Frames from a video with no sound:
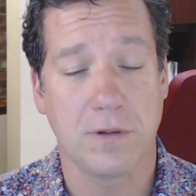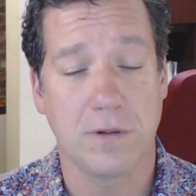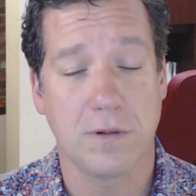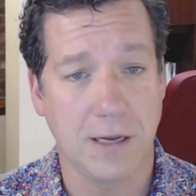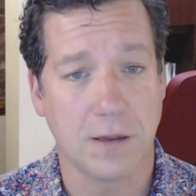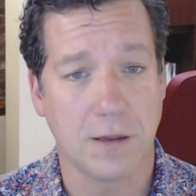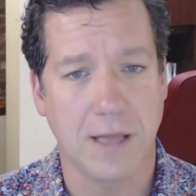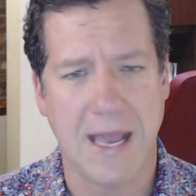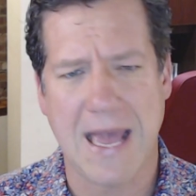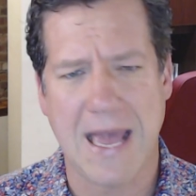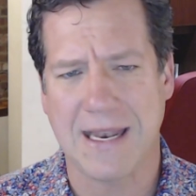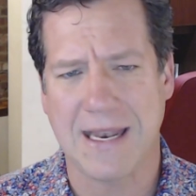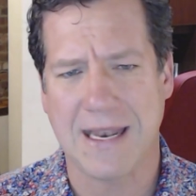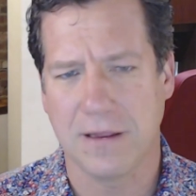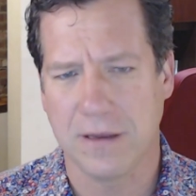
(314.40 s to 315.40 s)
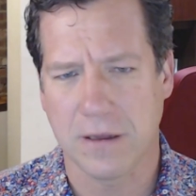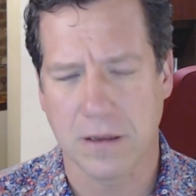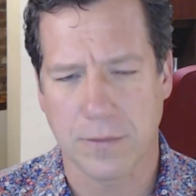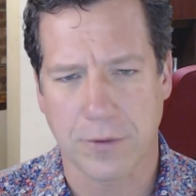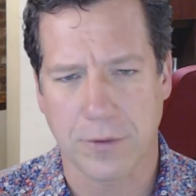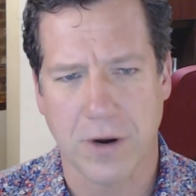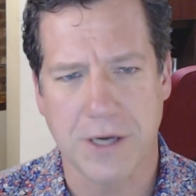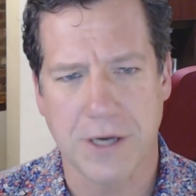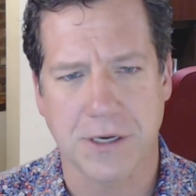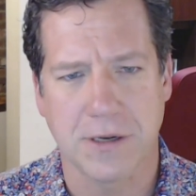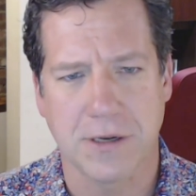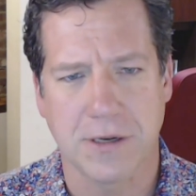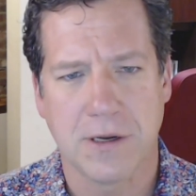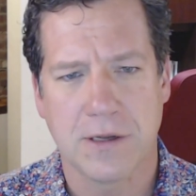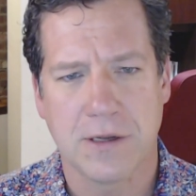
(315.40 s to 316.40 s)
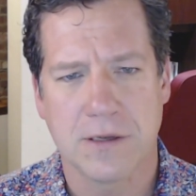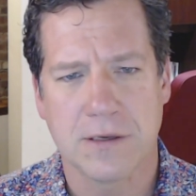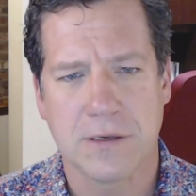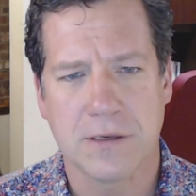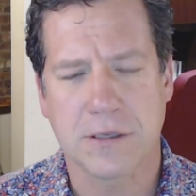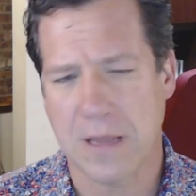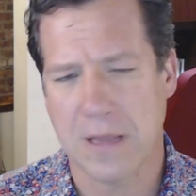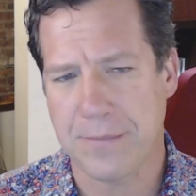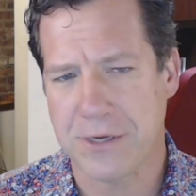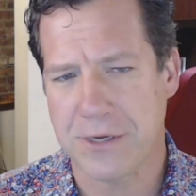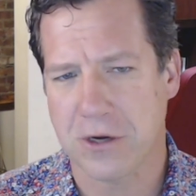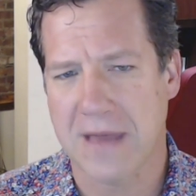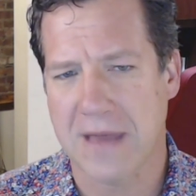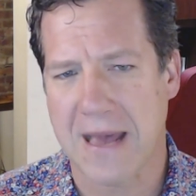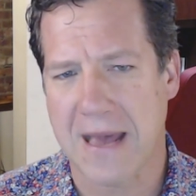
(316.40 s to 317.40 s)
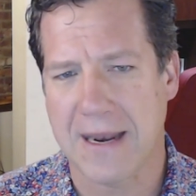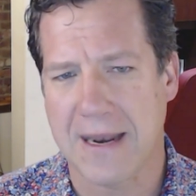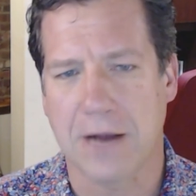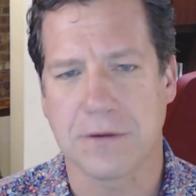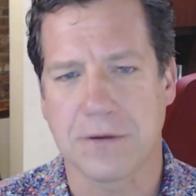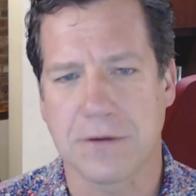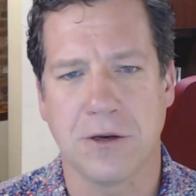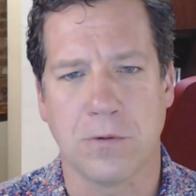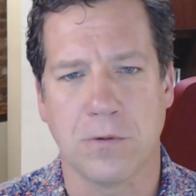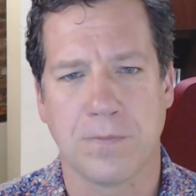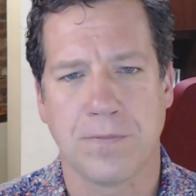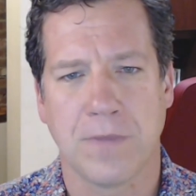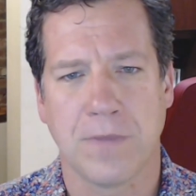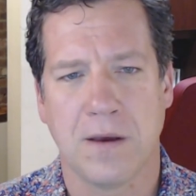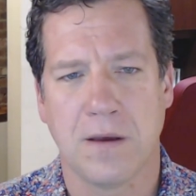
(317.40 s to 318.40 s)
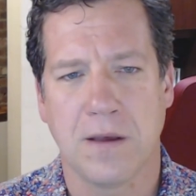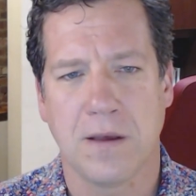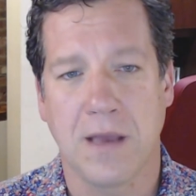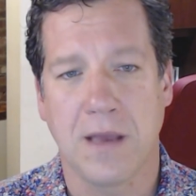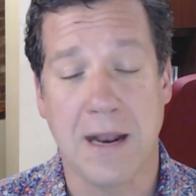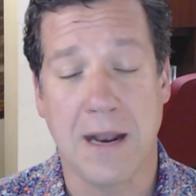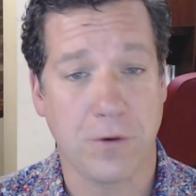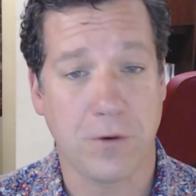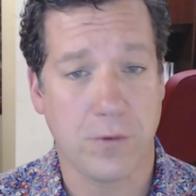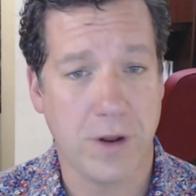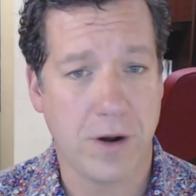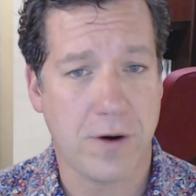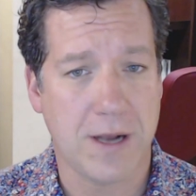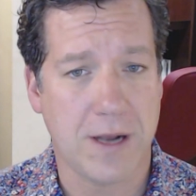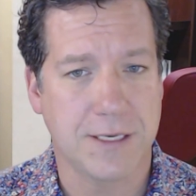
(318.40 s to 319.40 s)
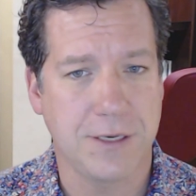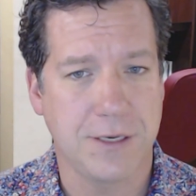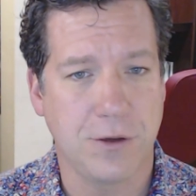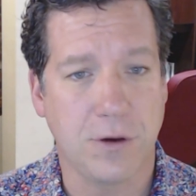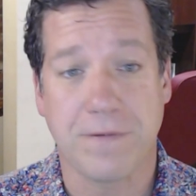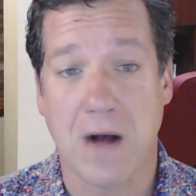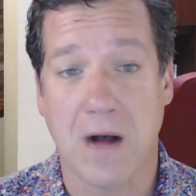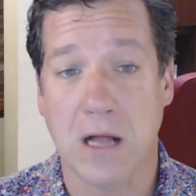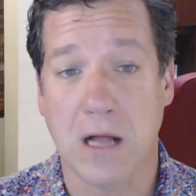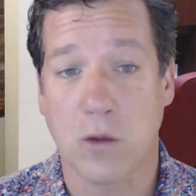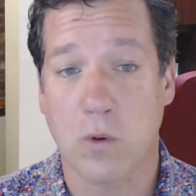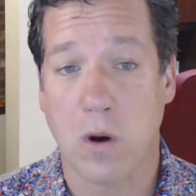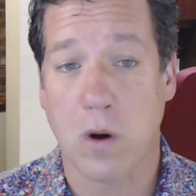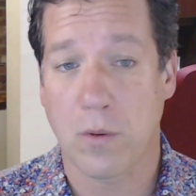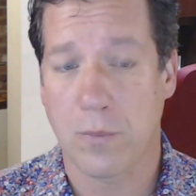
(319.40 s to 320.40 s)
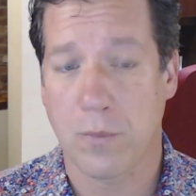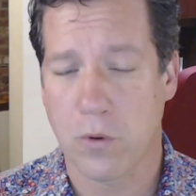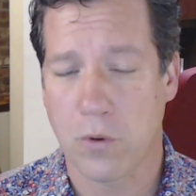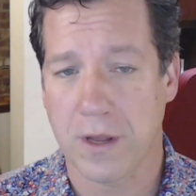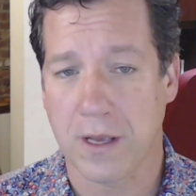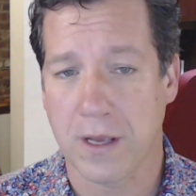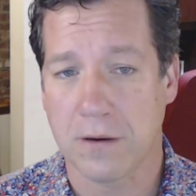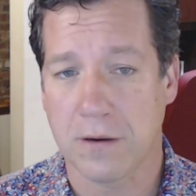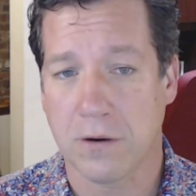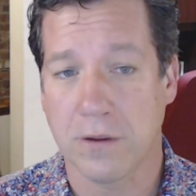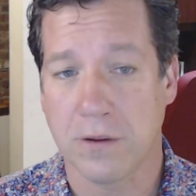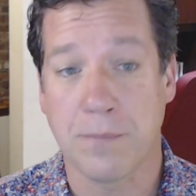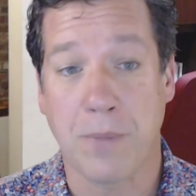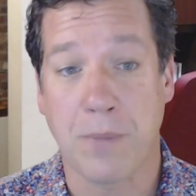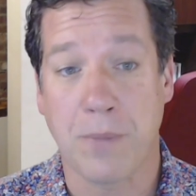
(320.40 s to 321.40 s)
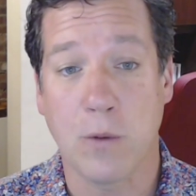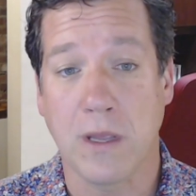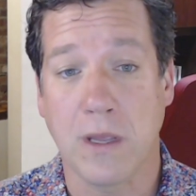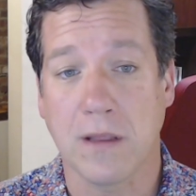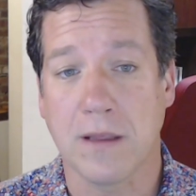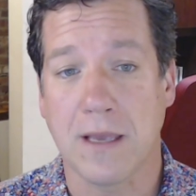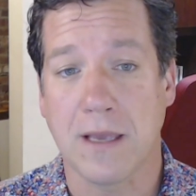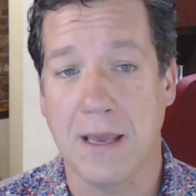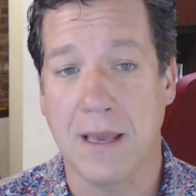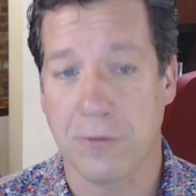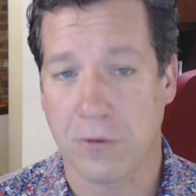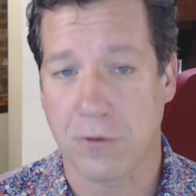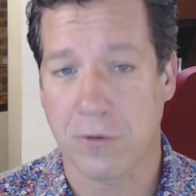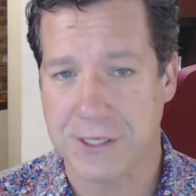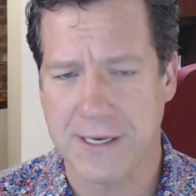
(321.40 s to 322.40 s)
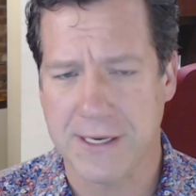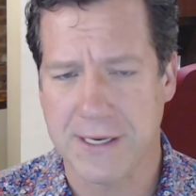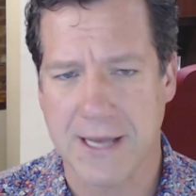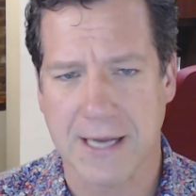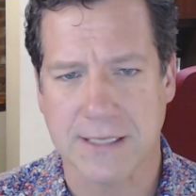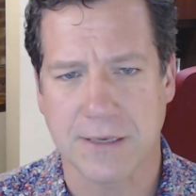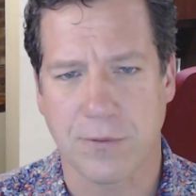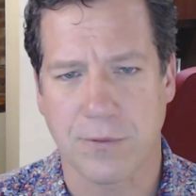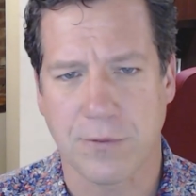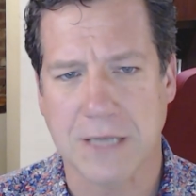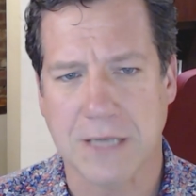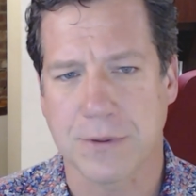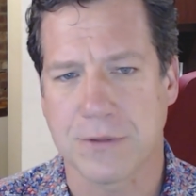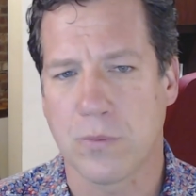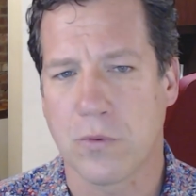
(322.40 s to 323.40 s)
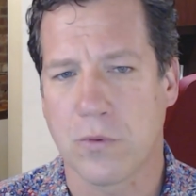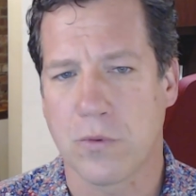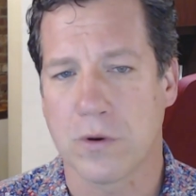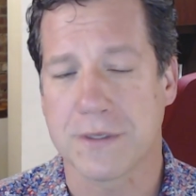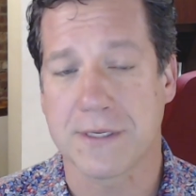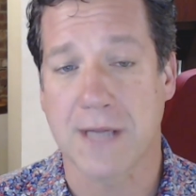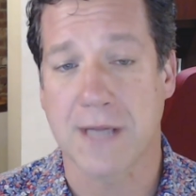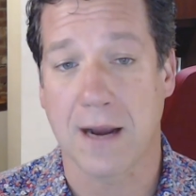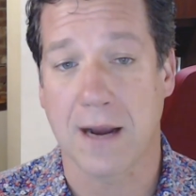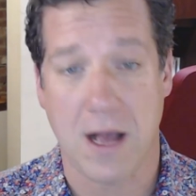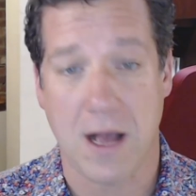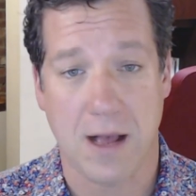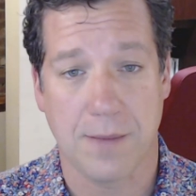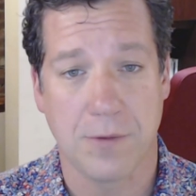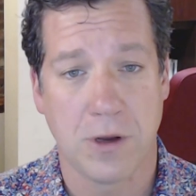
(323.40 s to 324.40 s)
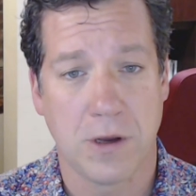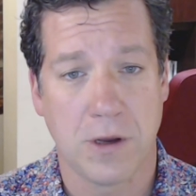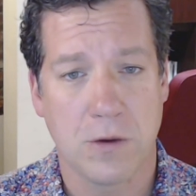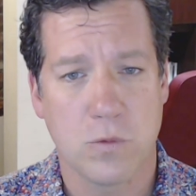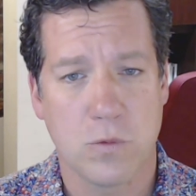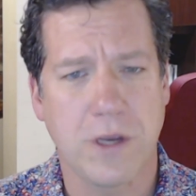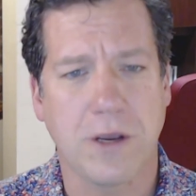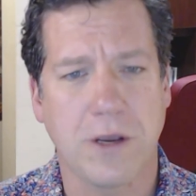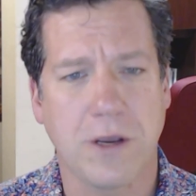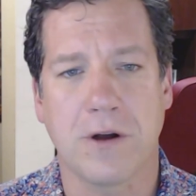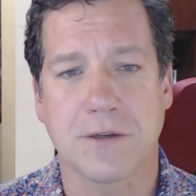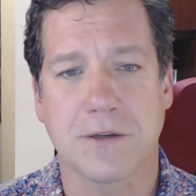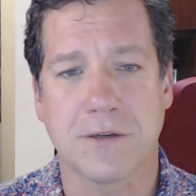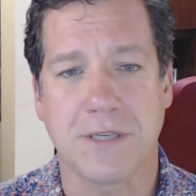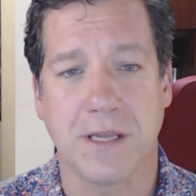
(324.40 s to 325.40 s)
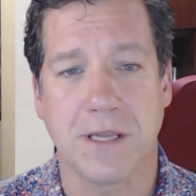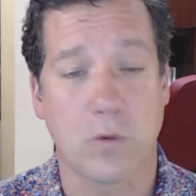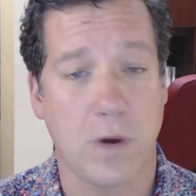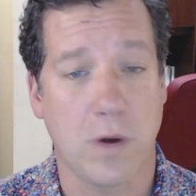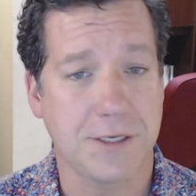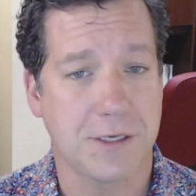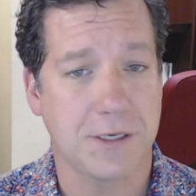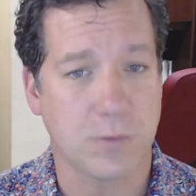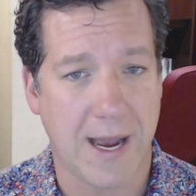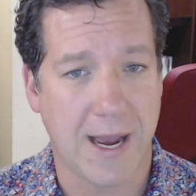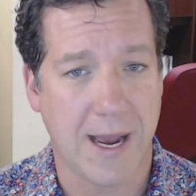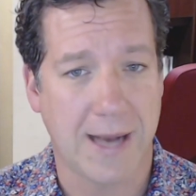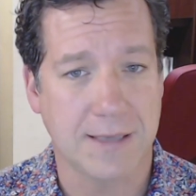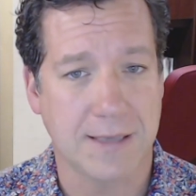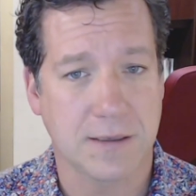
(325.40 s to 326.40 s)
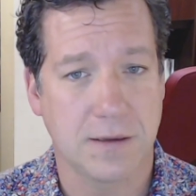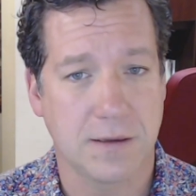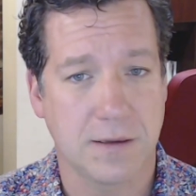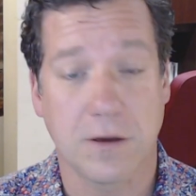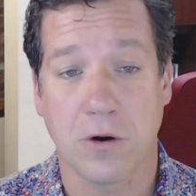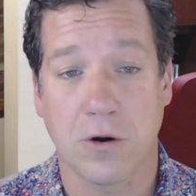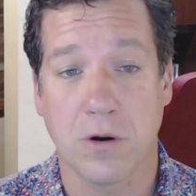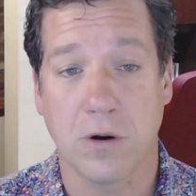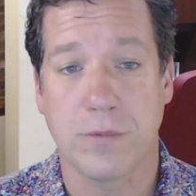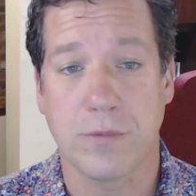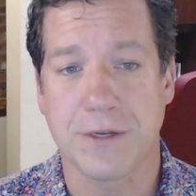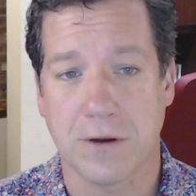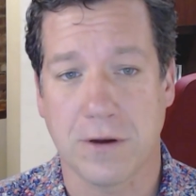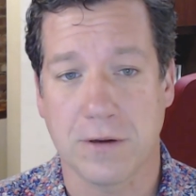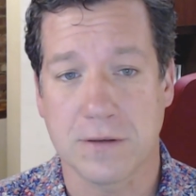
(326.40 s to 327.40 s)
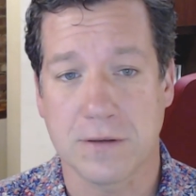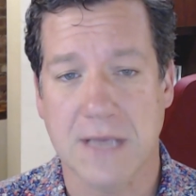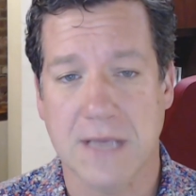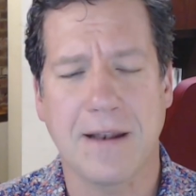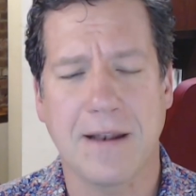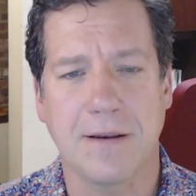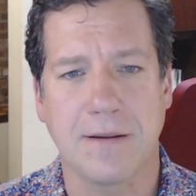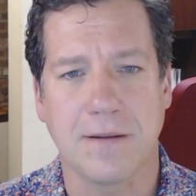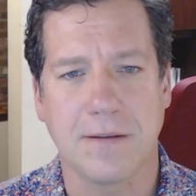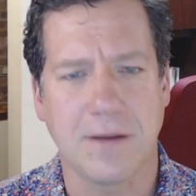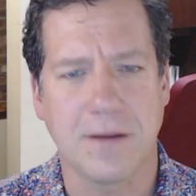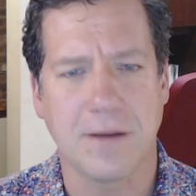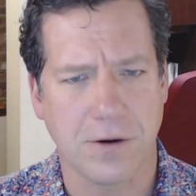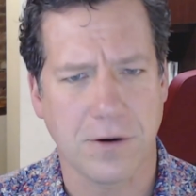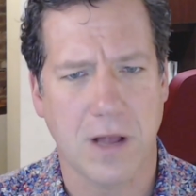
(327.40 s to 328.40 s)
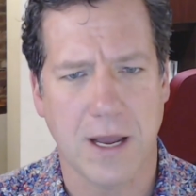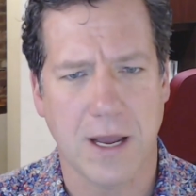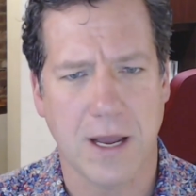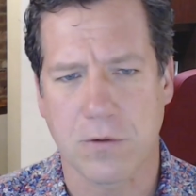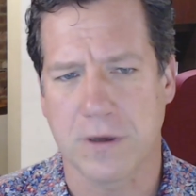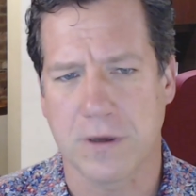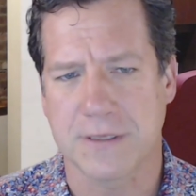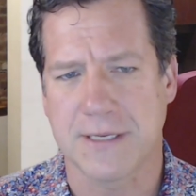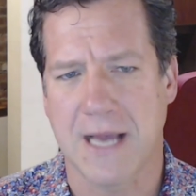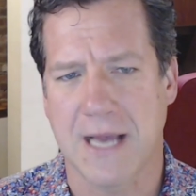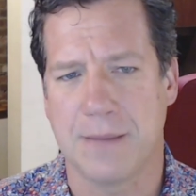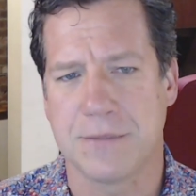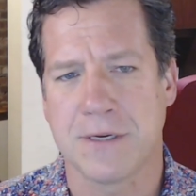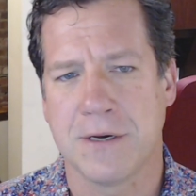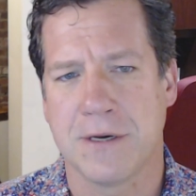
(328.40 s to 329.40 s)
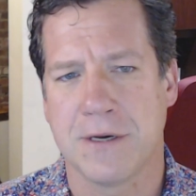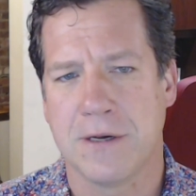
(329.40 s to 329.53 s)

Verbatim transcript: legal and illegal immigration, so let me show you that now too. And if you're interested, you can follow our reporting on the biweekly immigration index at rasmussenreports.com, where you can also see the questions we ask, the current results, and the underlying crosstabs.